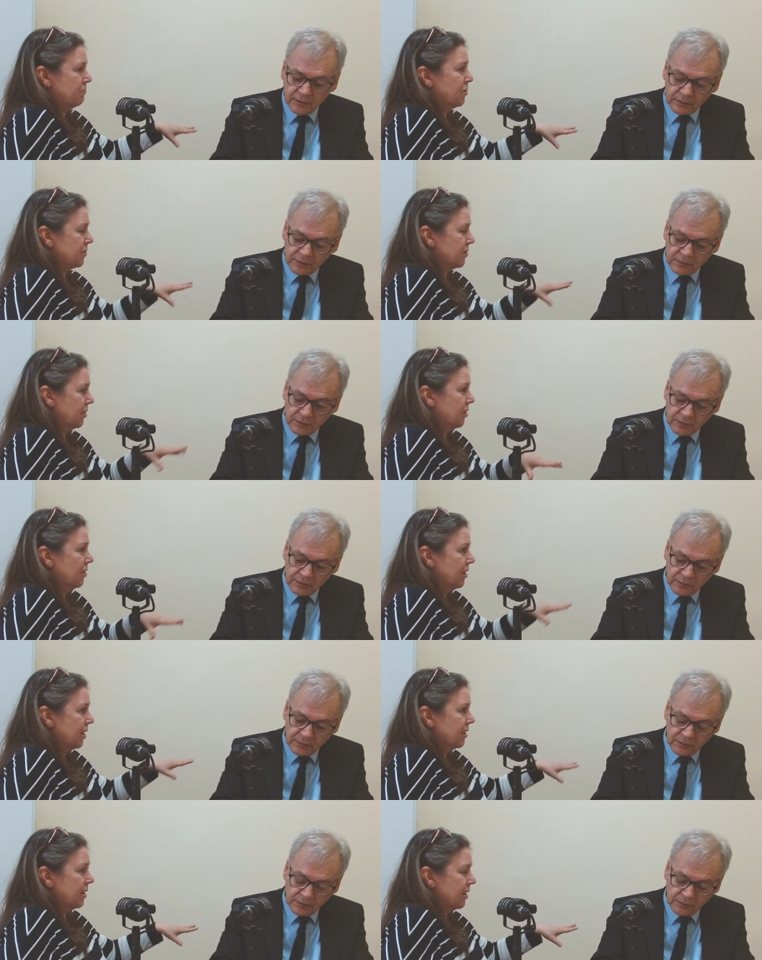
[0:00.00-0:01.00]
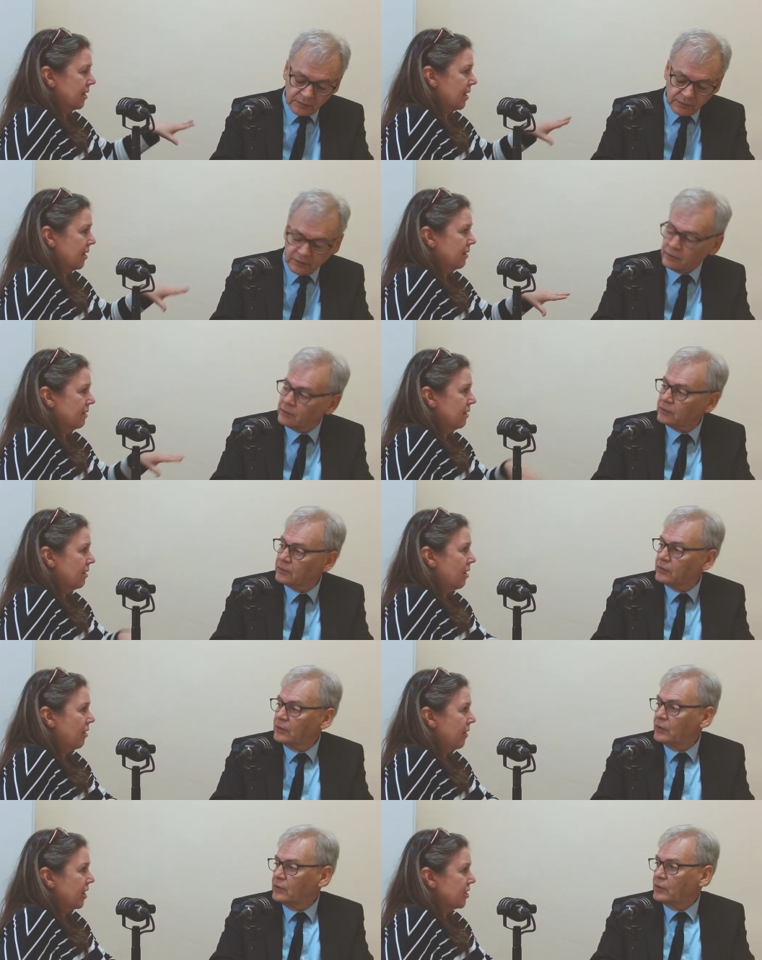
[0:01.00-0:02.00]
Speaker 1: prosecute under the
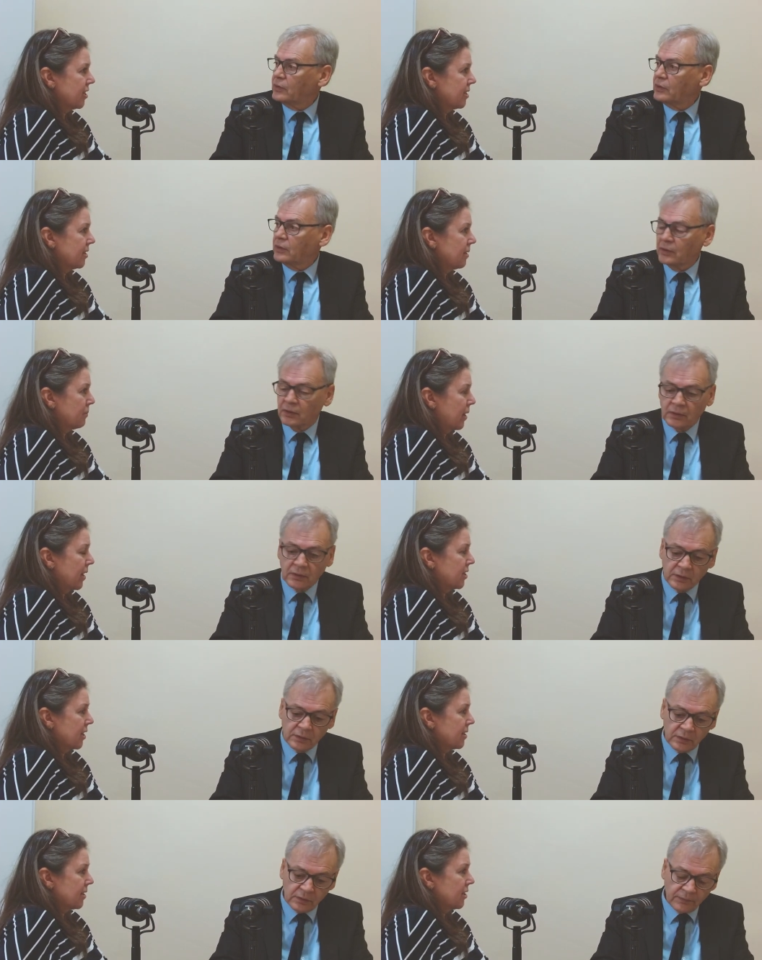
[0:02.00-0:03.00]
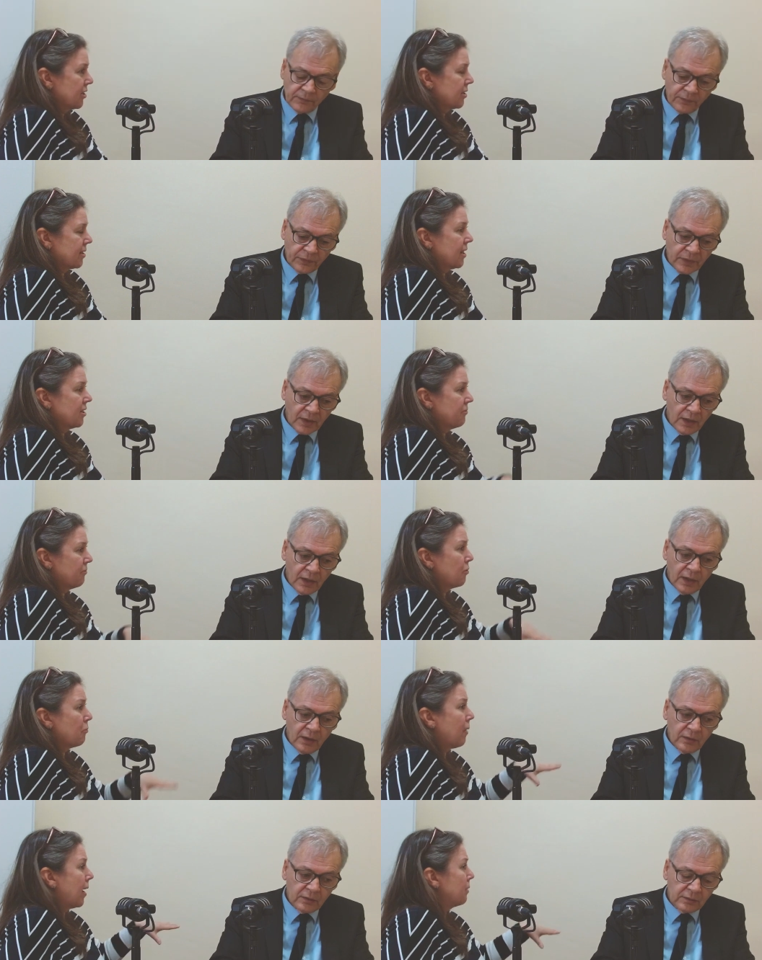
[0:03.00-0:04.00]
OHS and WHS legislation
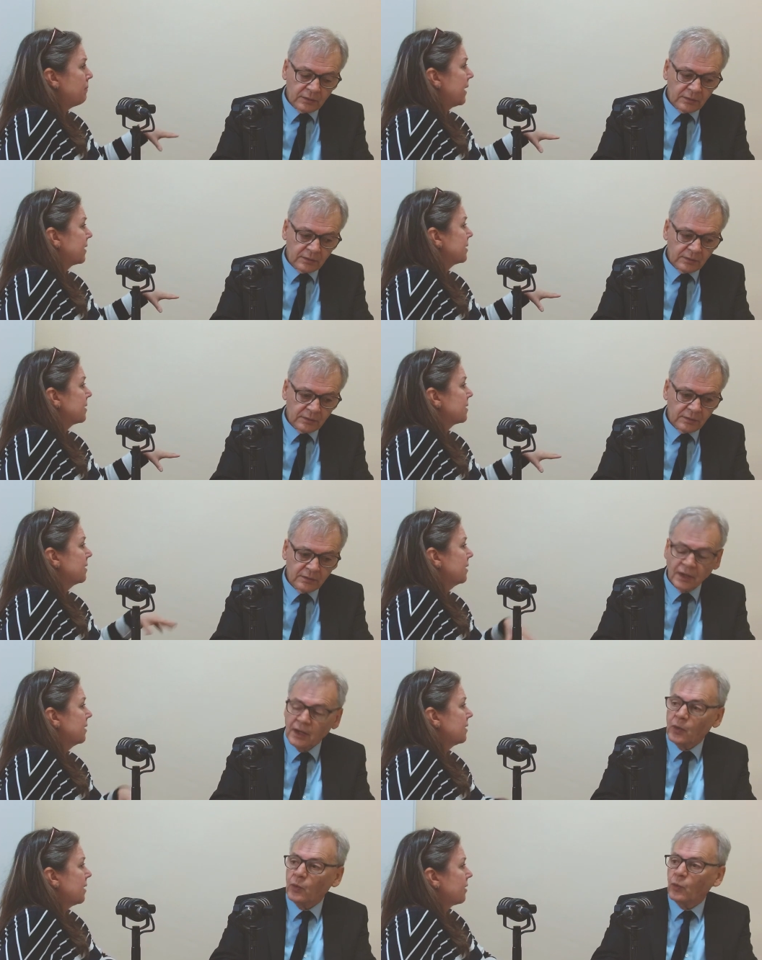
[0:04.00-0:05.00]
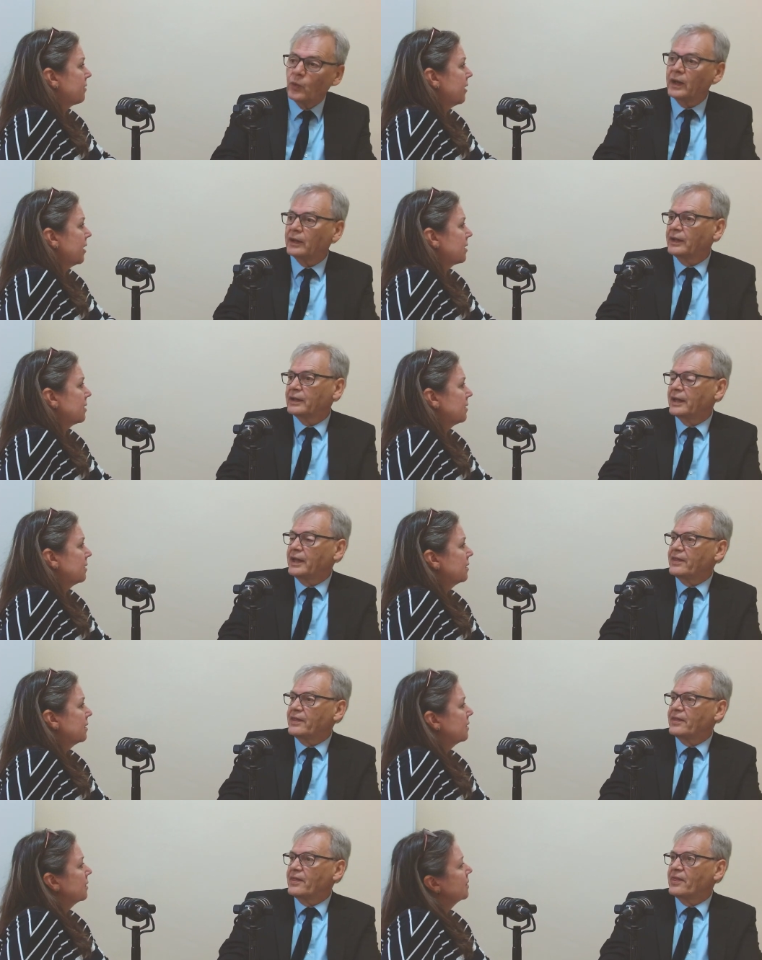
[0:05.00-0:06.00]
for rail matters. Is that correct?
Speaker 2: Well,
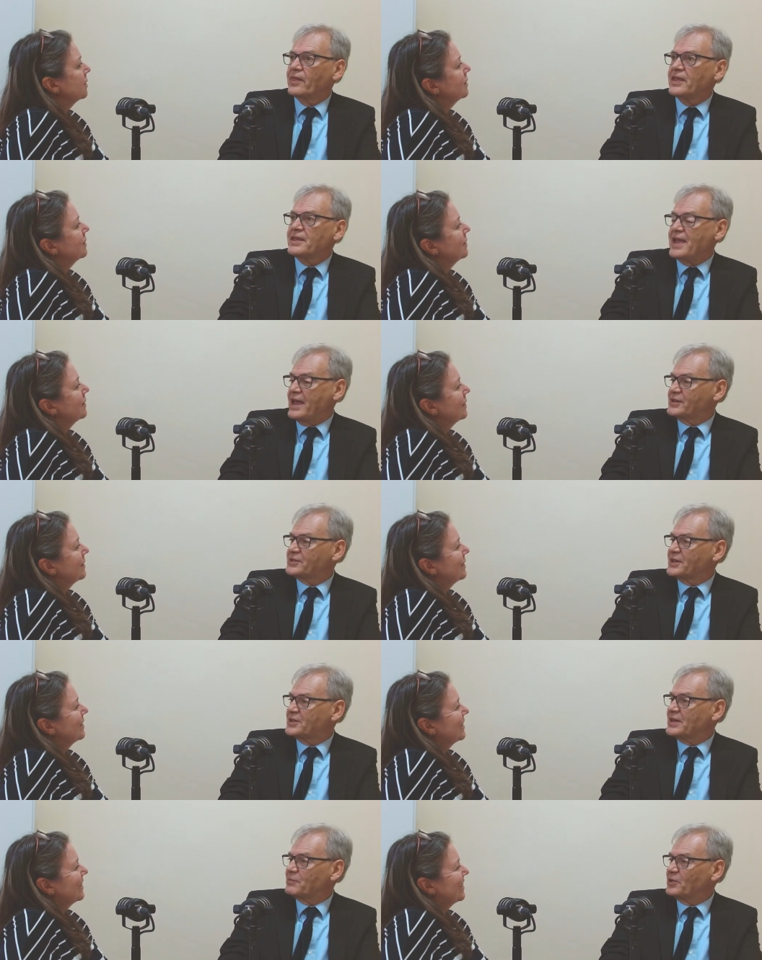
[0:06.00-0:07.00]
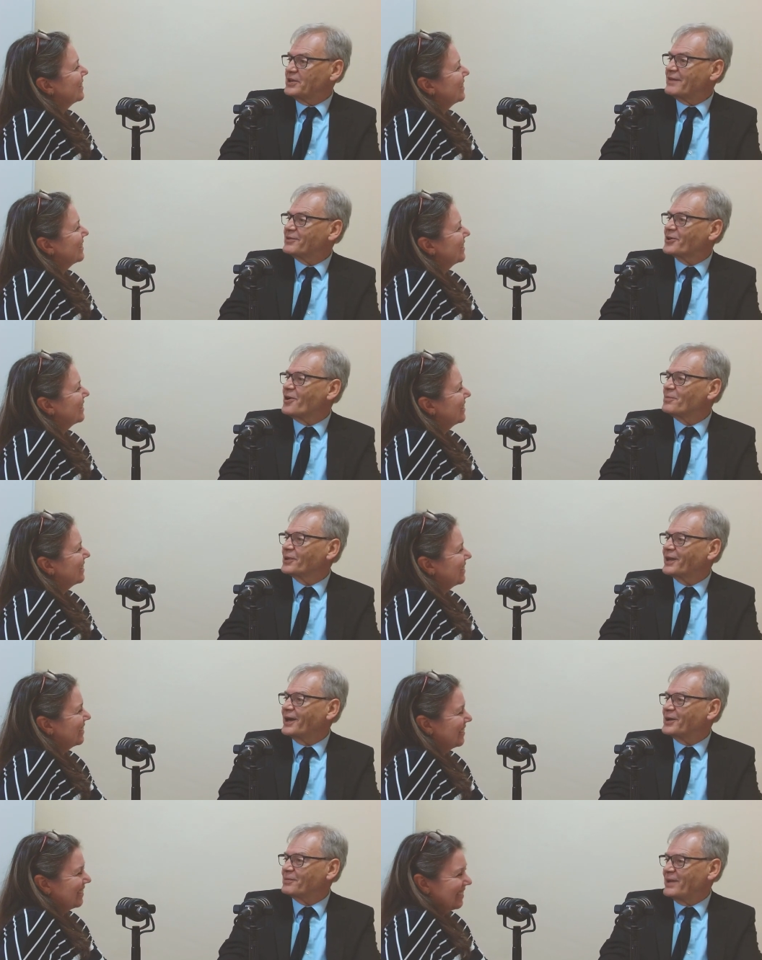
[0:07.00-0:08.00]
yes, except when you have a
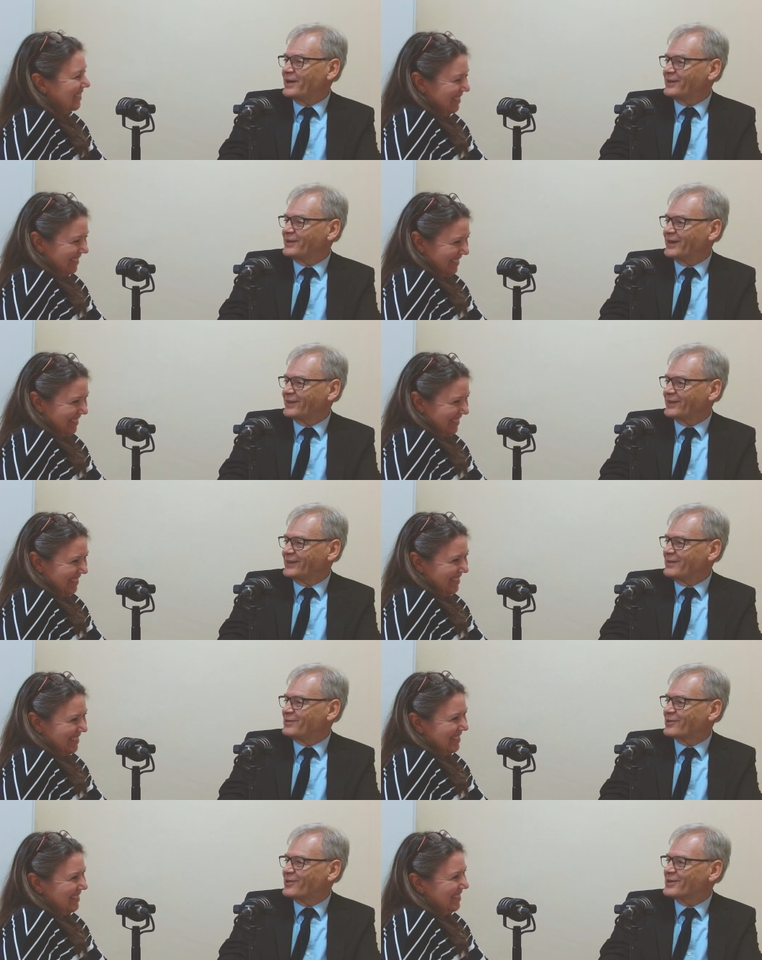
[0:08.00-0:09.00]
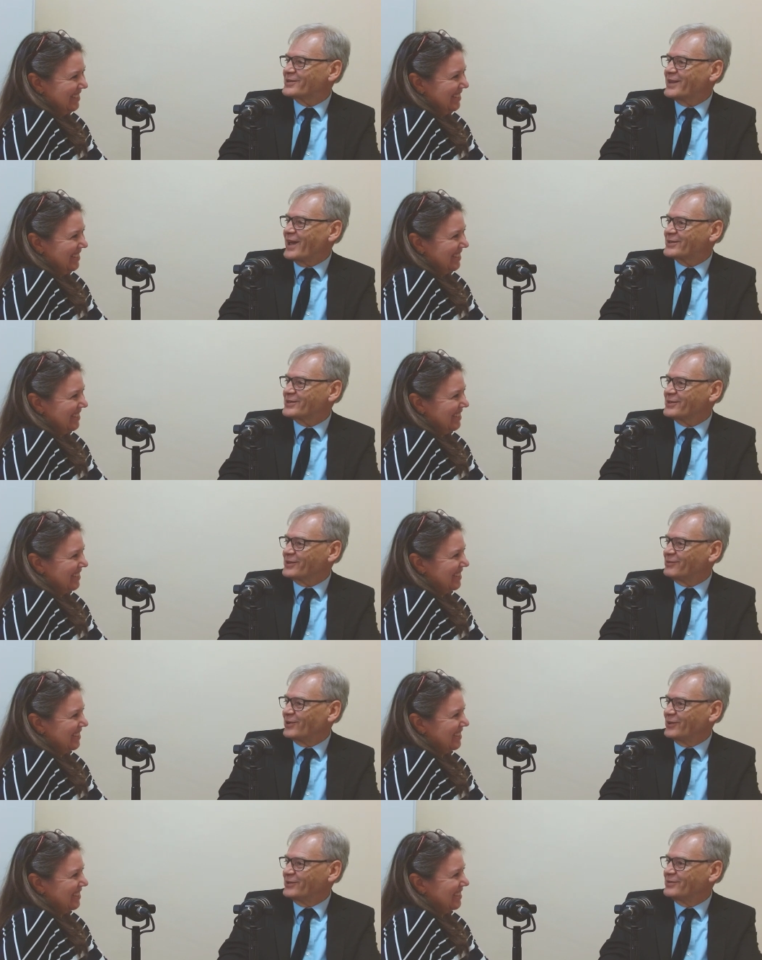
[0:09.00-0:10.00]
complicated matter like the level crossing accident at
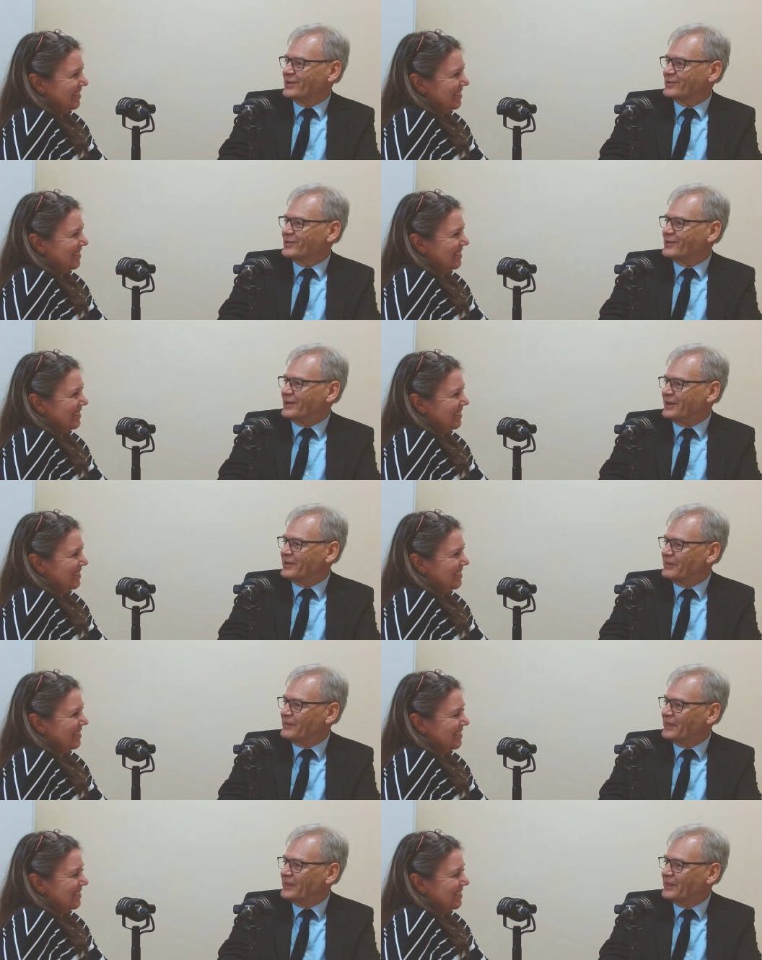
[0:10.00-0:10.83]
Wallan, Victoria,